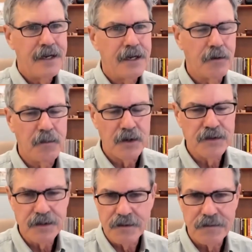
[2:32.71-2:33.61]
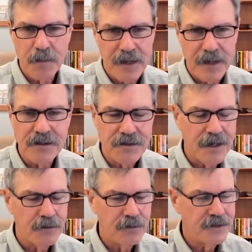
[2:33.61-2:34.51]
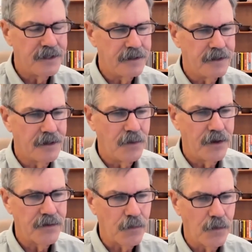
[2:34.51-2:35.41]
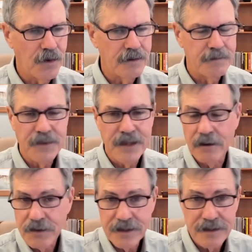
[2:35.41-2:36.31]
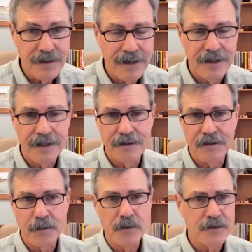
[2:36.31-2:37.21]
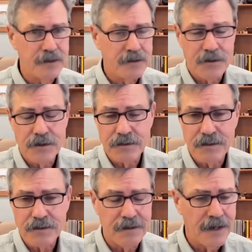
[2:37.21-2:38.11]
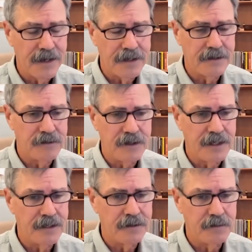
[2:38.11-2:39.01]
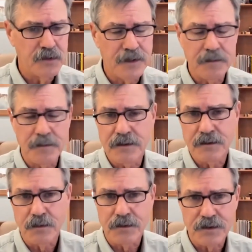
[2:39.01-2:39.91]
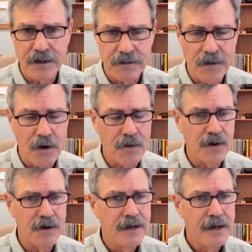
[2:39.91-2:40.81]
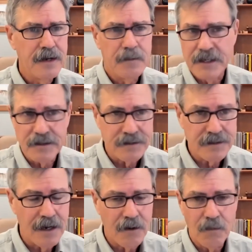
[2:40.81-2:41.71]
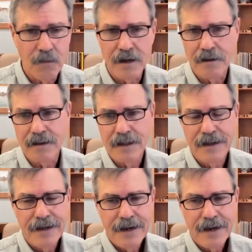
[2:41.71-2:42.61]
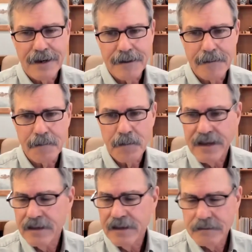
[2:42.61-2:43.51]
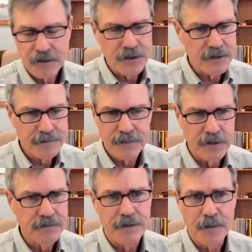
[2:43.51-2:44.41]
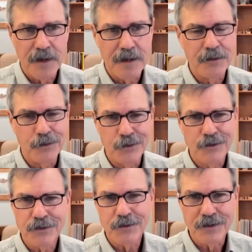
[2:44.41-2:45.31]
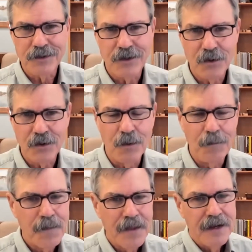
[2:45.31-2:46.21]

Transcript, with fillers: You know, most of the patients I was dealing with were healthy and the procedures and and and treatments were straightforward. Patients got well. Um, and just delivering a baby was just really cool.